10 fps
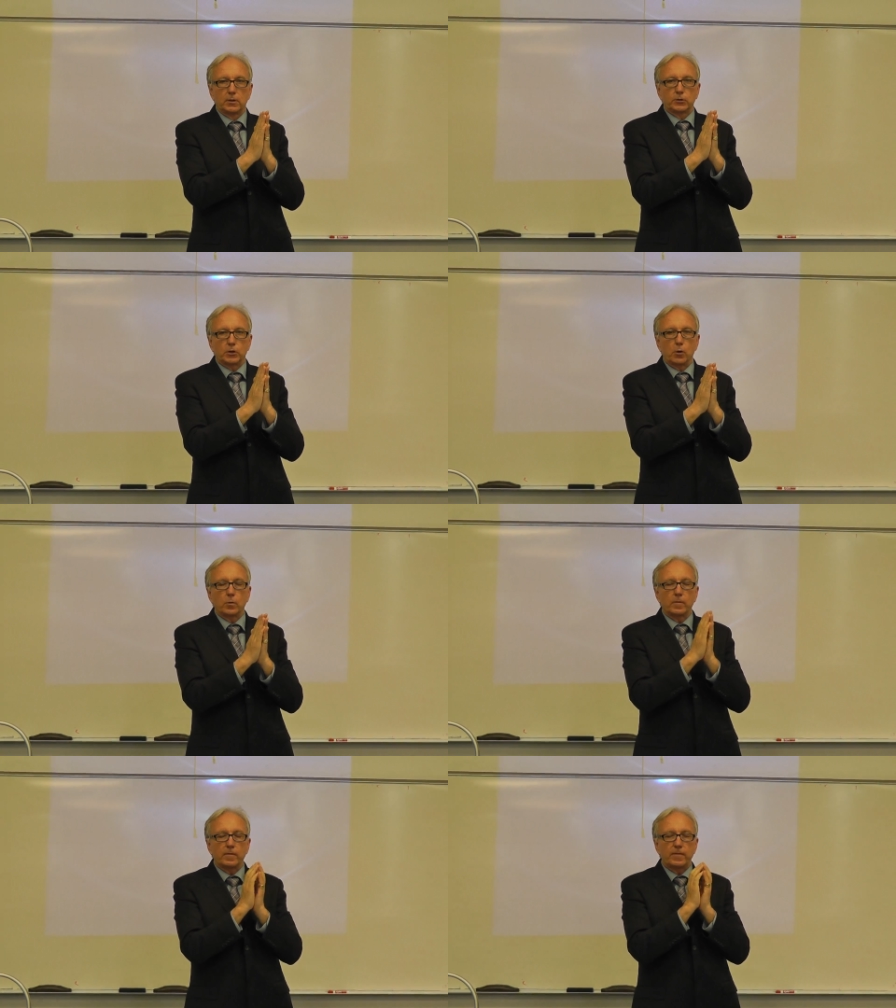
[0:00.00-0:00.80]

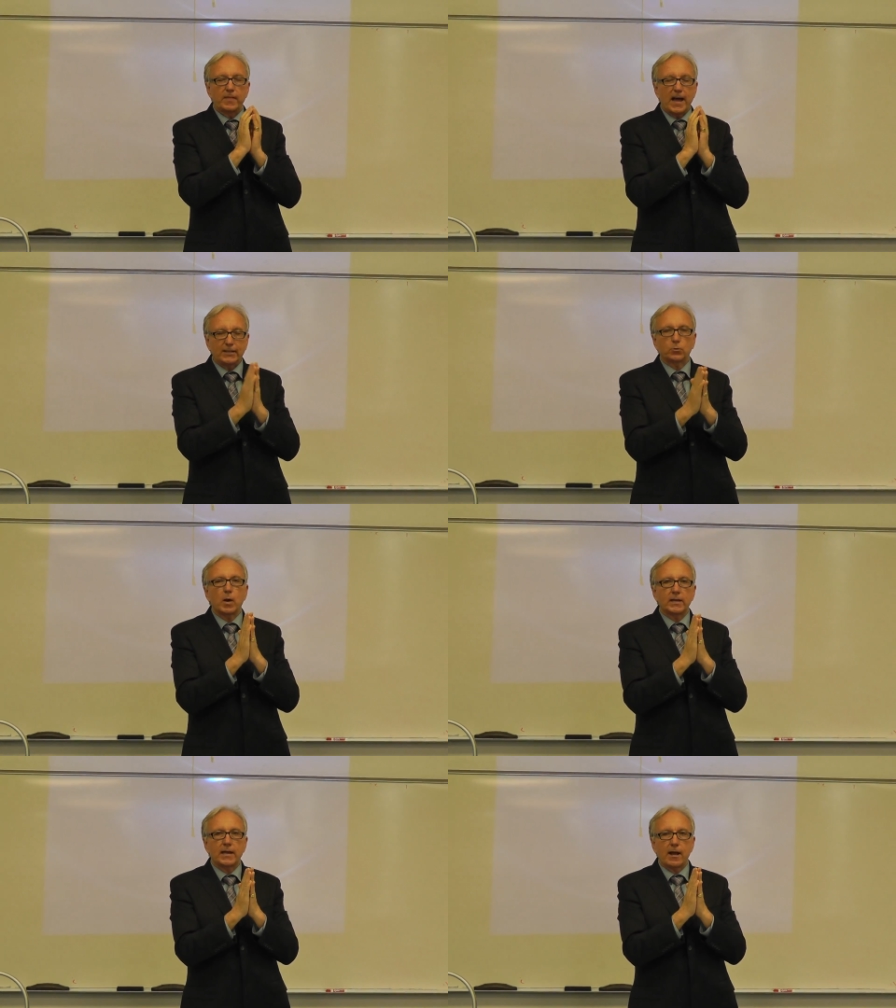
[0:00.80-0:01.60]
So that's
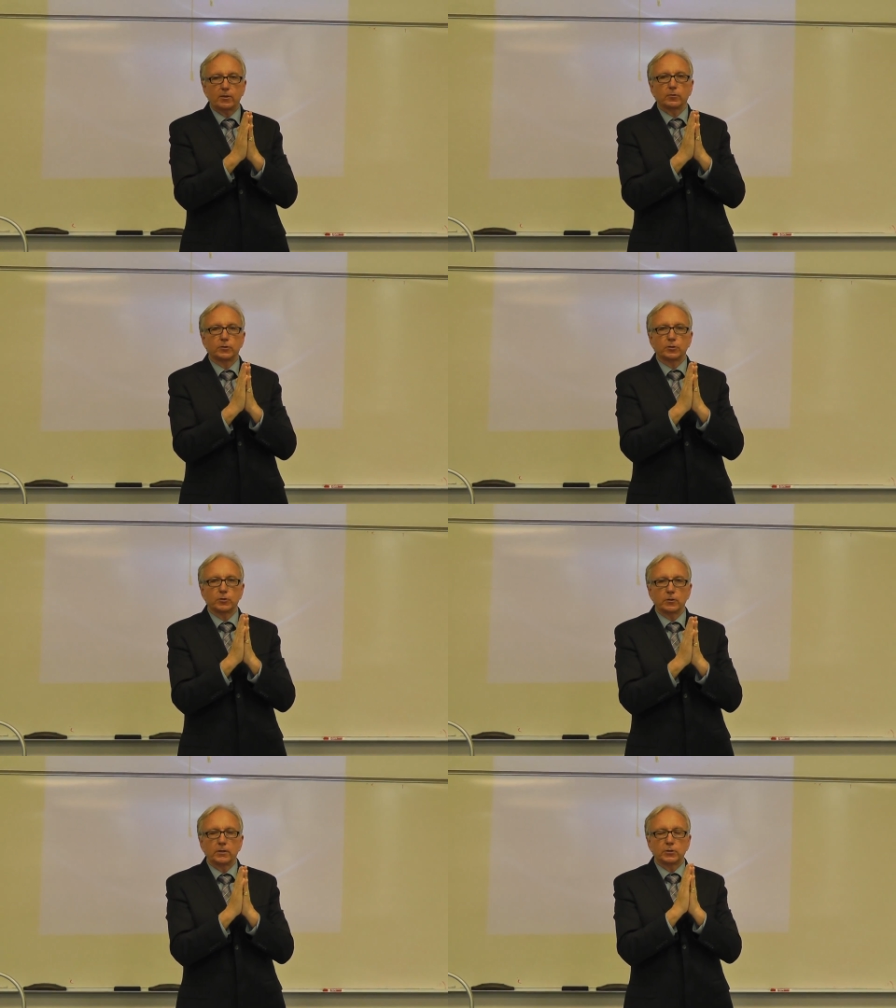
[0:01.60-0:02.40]
why calculus is
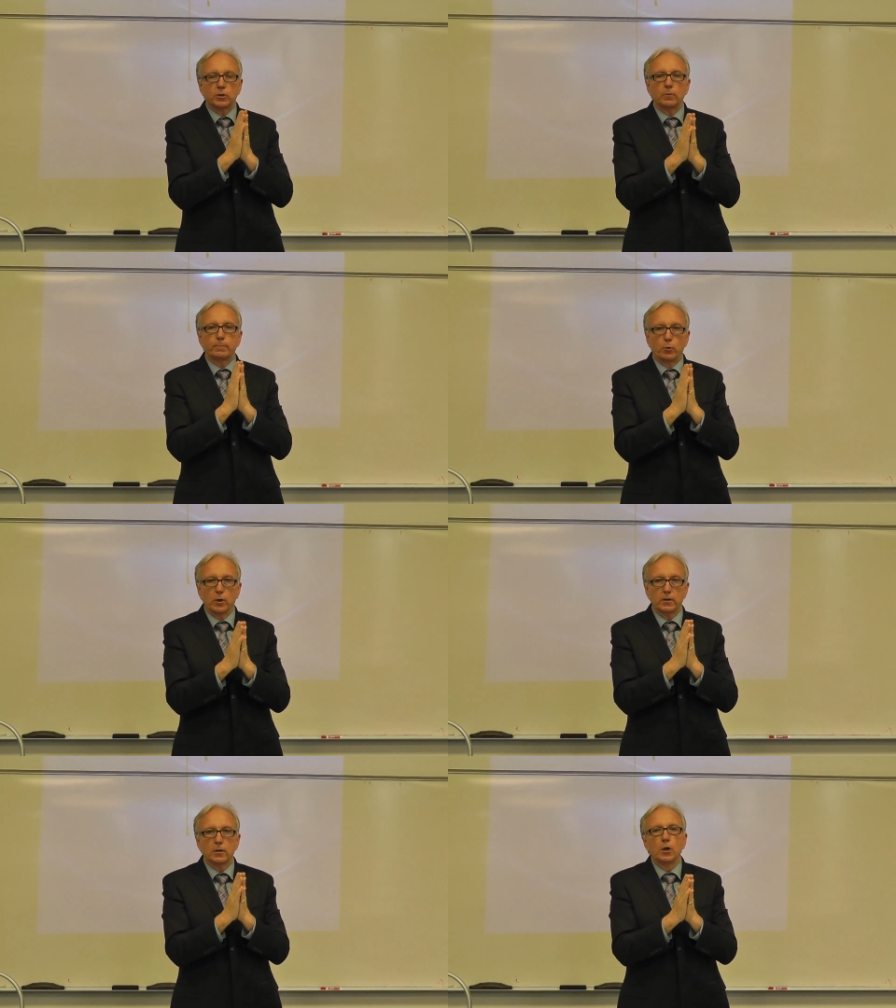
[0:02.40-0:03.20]
so, is so
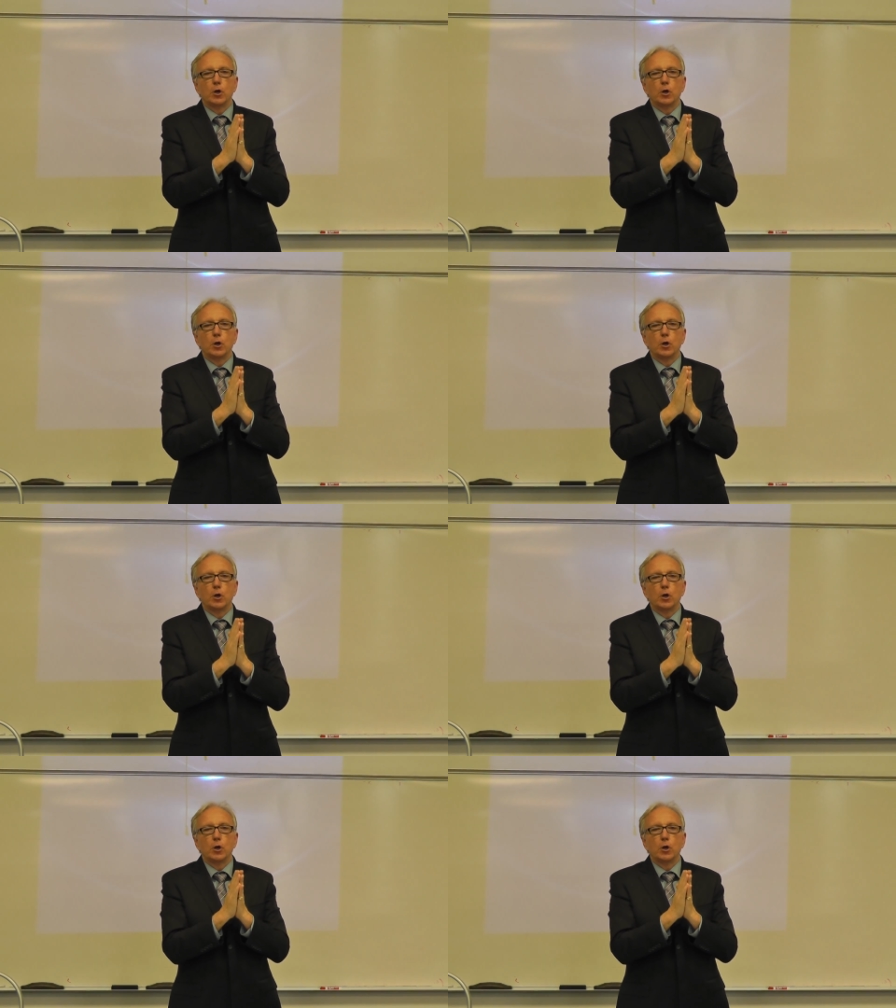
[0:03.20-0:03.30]
important